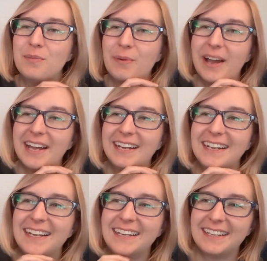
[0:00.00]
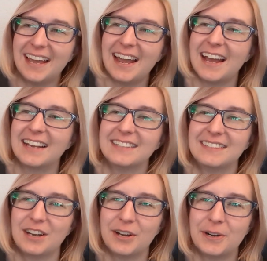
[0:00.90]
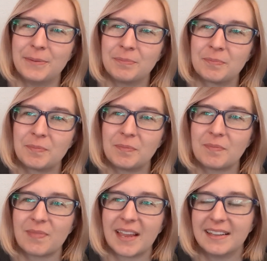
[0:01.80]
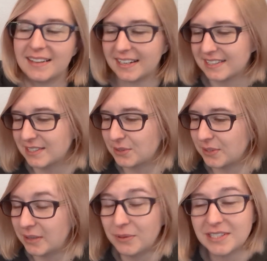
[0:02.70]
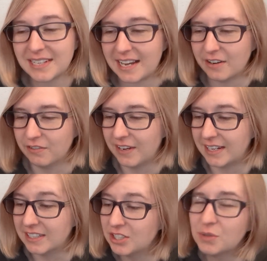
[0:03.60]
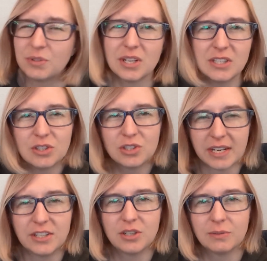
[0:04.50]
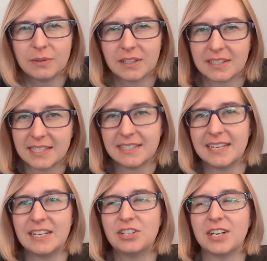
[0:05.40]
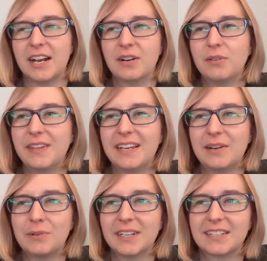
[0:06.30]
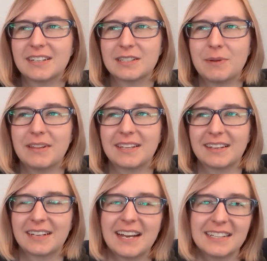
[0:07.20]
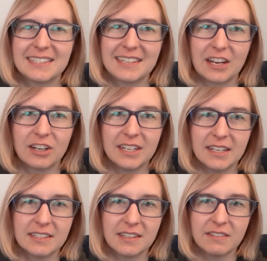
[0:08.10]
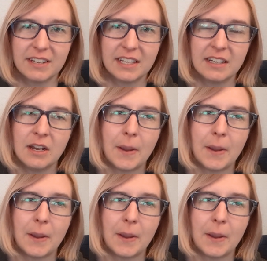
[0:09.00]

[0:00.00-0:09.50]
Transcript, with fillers: But yeah, so it was kind of fun. It's just, it's such a weird sensation. I don't think anyone like talks about like that kind of scariness of it.